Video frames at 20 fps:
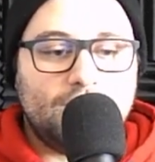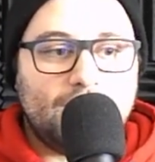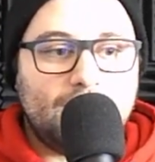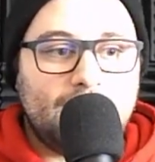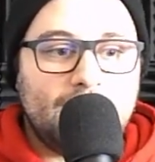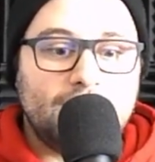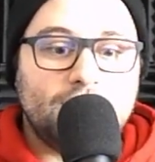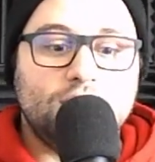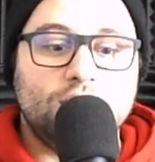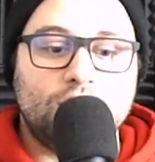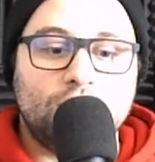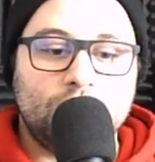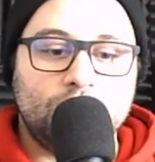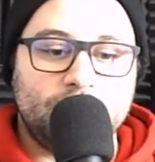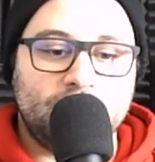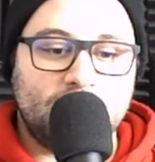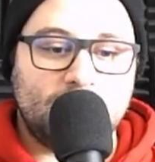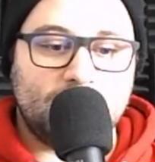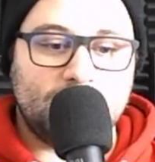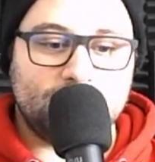I know
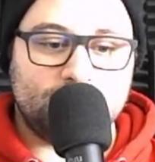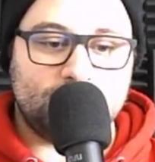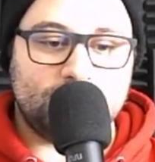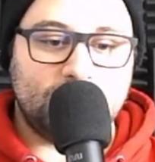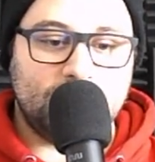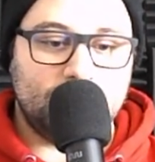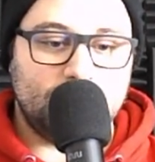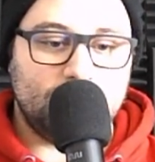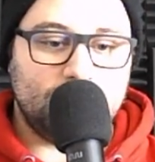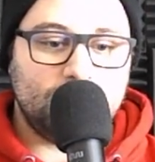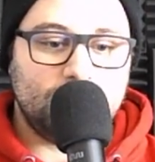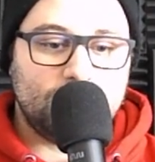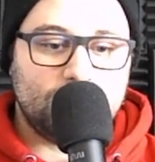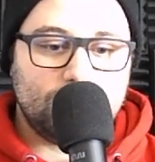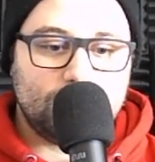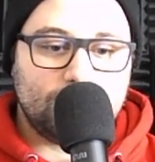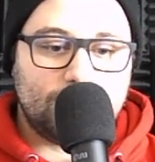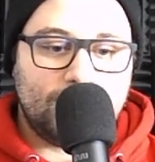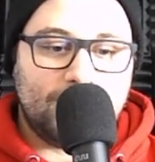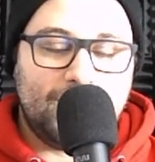that I've done
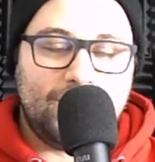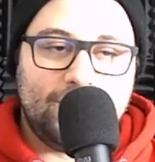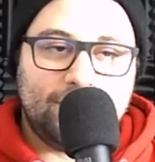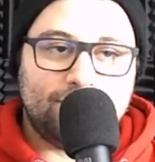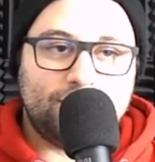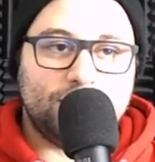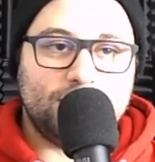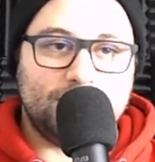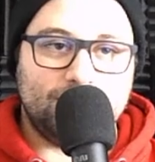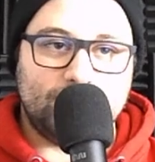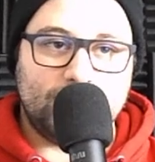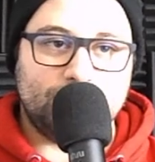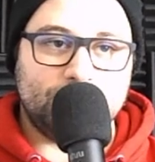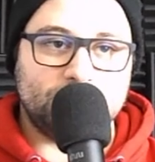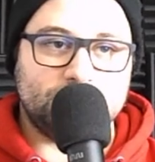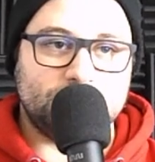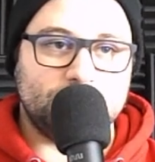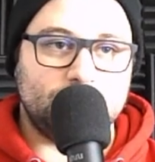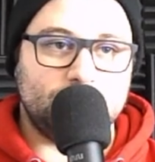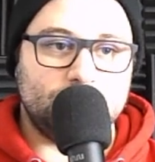a handful of
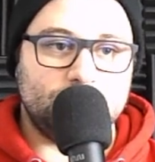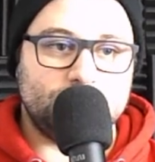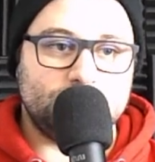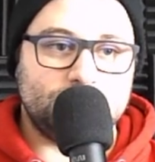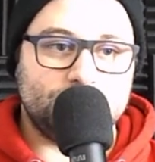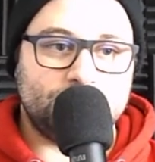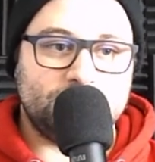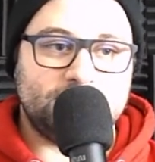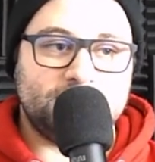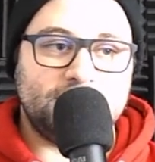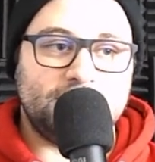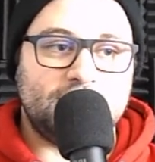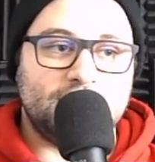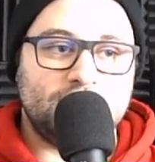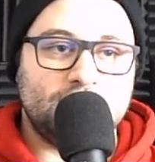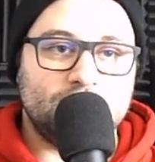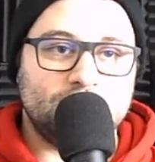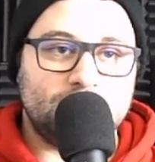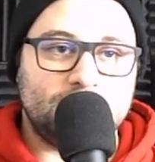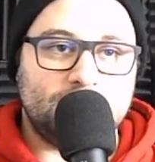episodes,
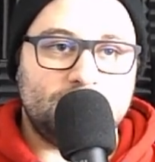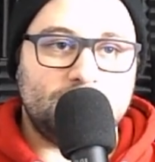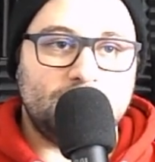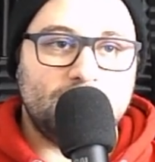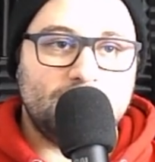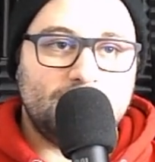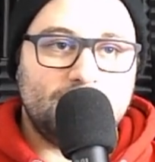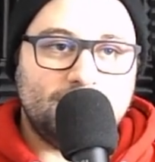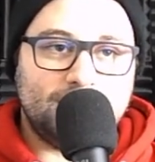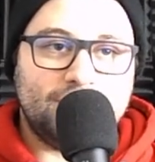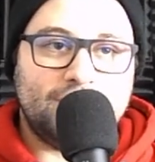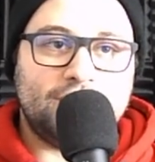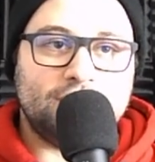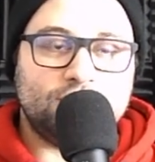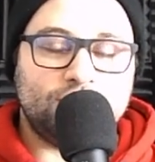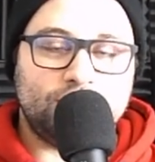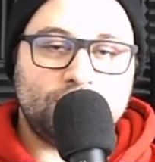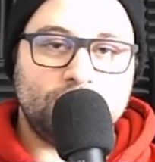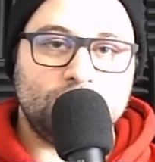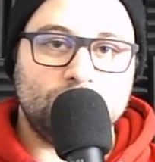particularly in the
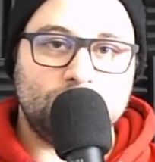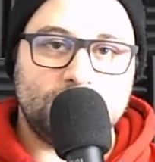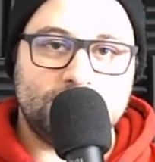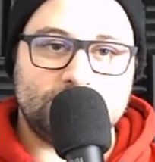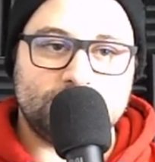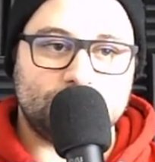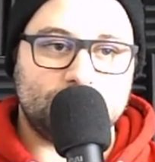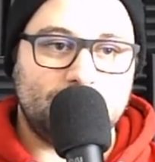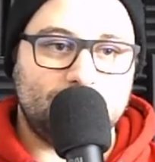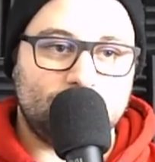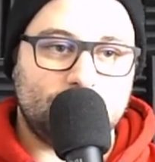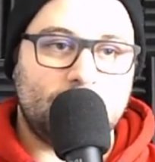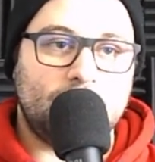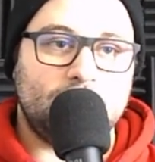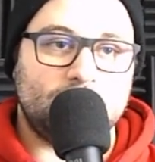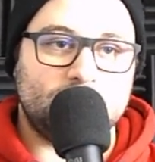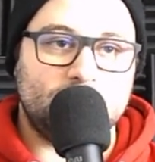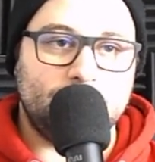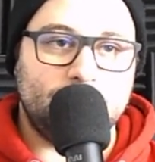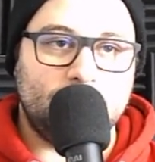last few weeks, where I've
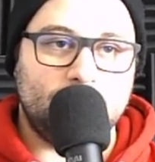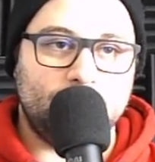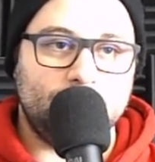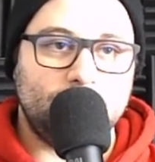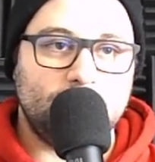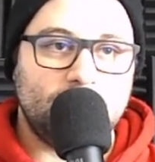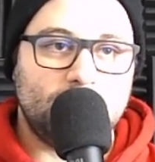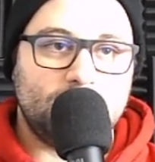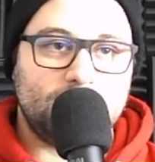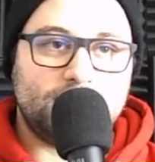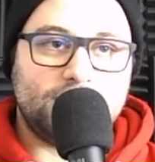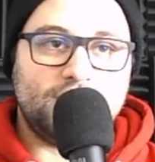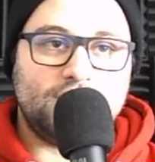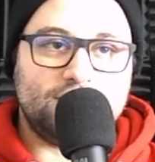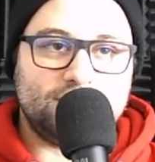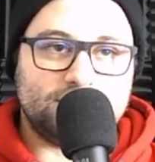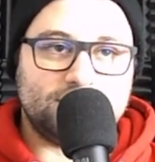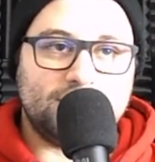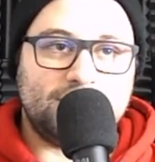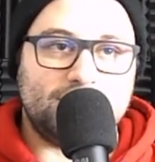talked about
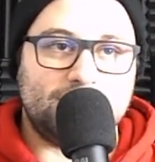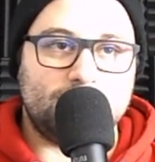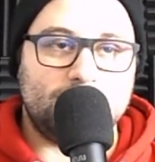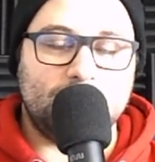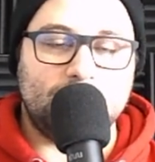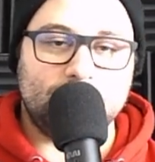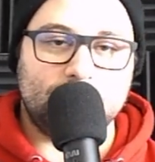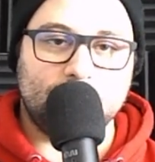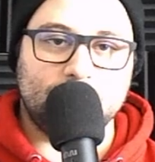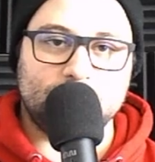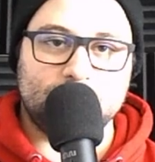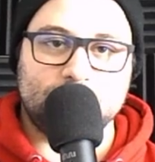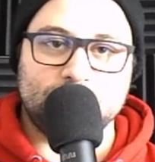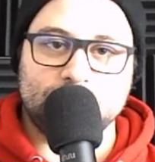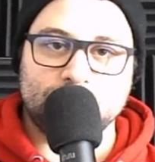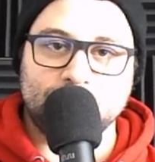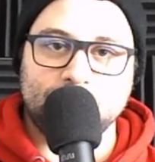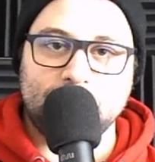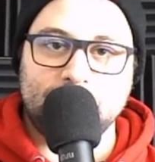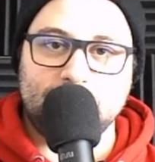things like the Antarctic
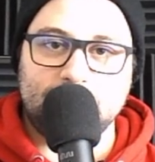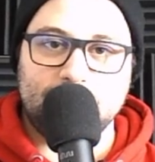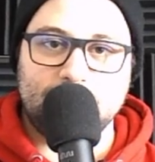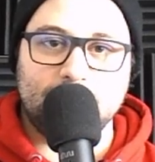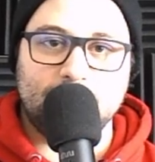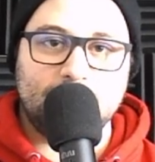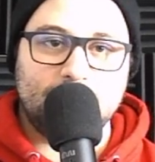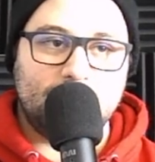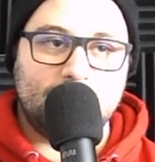Treaty